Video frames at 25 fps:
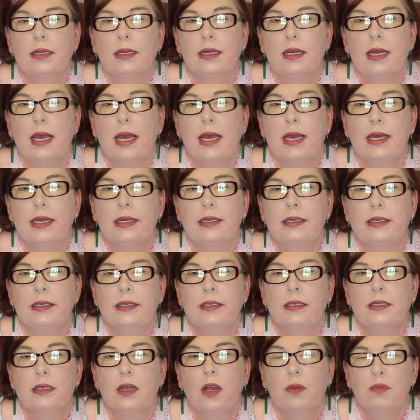
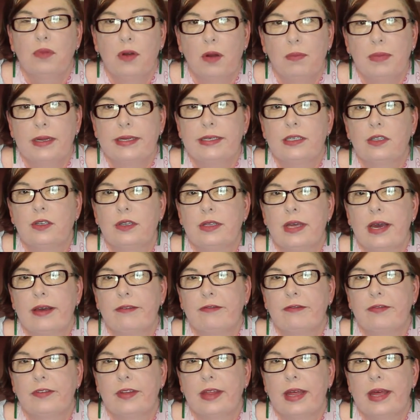and I'll probably do that
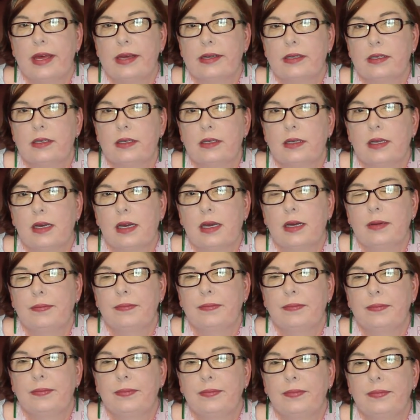for that
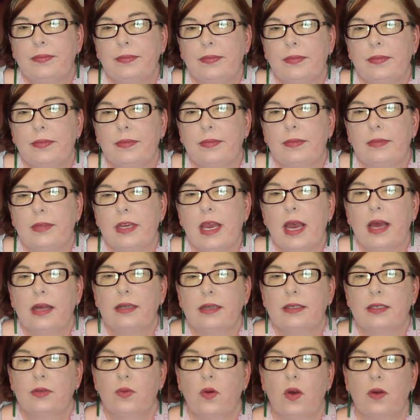yarn
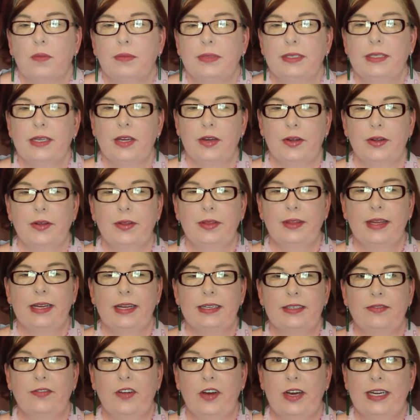swap, so
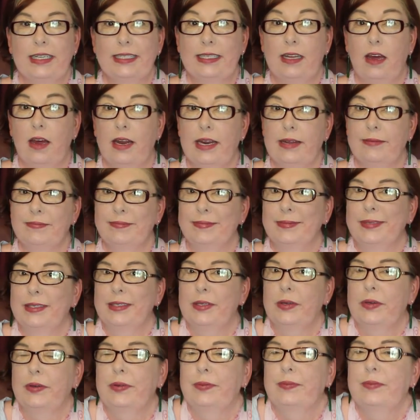that's very exciting.
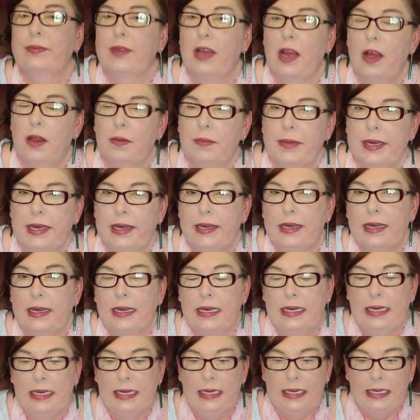So I'll be
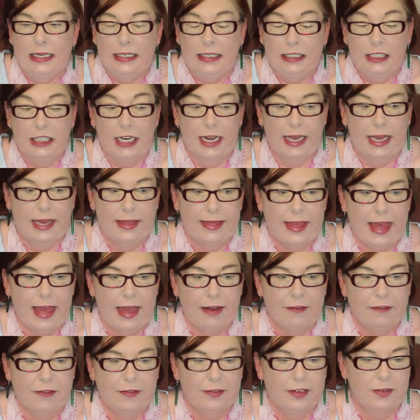checking that
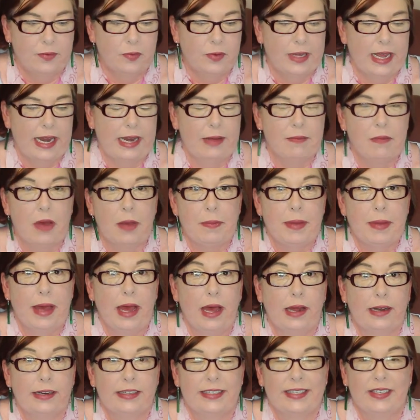and getting my
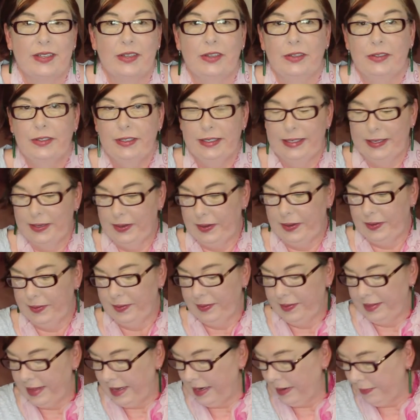partner soon, so
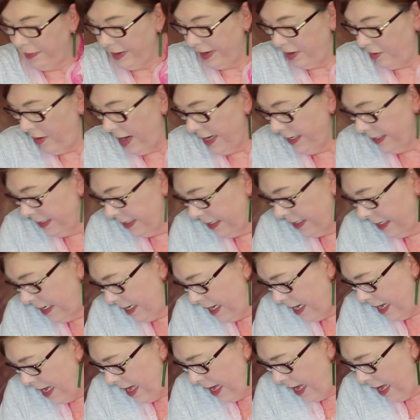that'll be great.
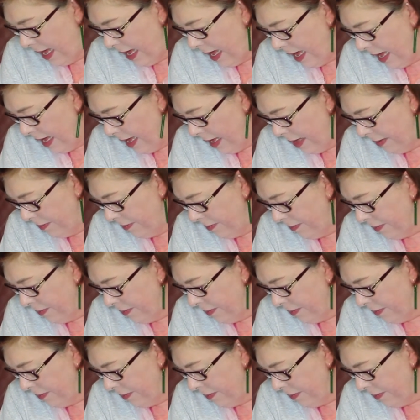And